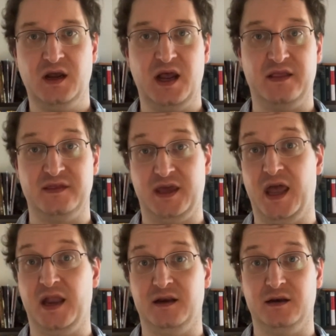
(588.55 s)
And
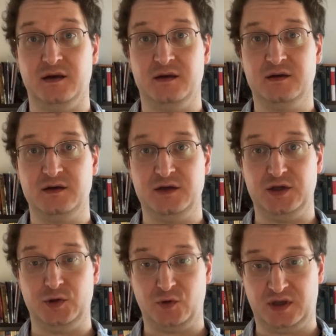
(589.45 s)
then
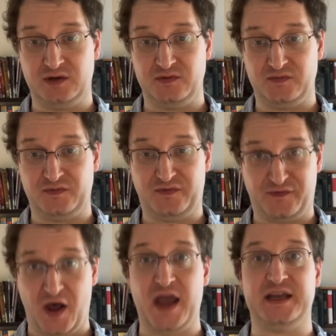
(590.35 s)
you can
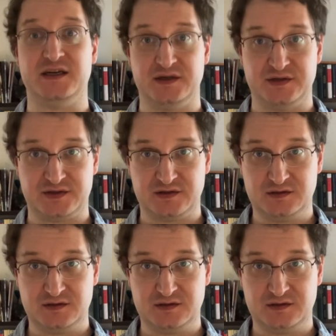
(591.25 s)
find